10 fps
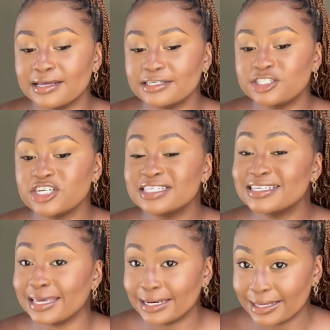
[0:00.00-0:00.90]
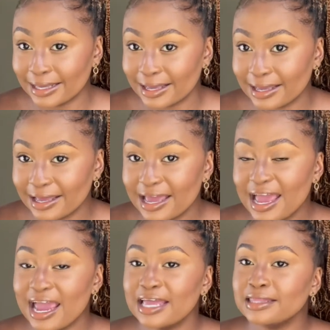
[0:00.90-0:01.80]
just get here
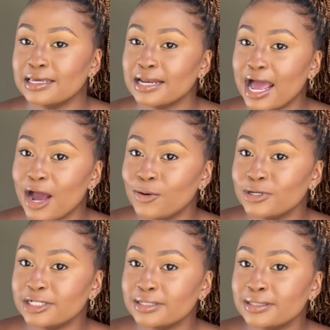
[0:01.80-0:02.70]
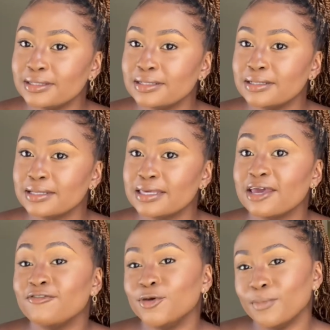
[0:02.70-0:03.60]
and then I will
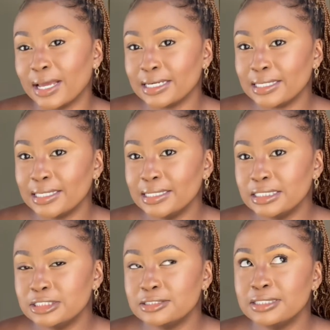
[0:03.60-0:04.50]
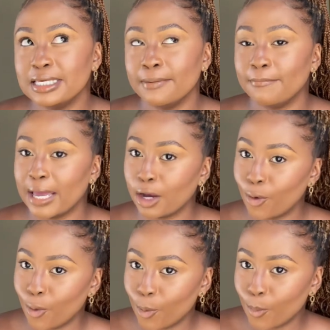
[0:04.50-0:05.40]
give you money to get back
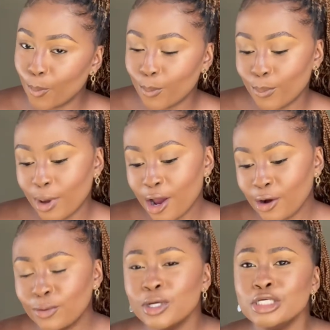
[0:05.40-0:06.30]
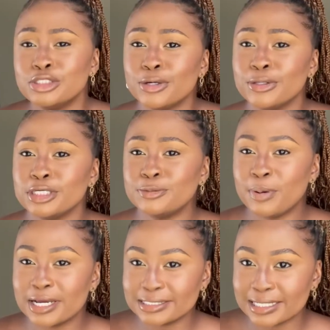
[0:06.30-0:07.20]
home. Cool. So this
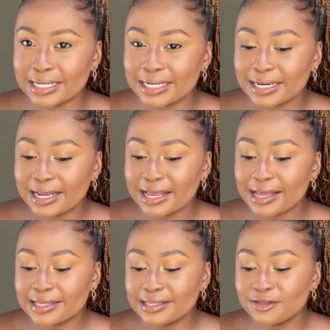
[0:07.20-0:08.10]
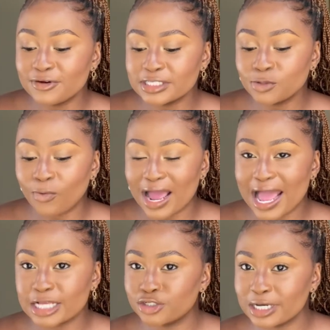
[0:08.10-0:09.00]
person, the reason why
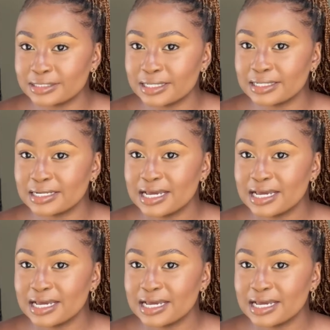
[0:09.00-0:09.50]
I trusted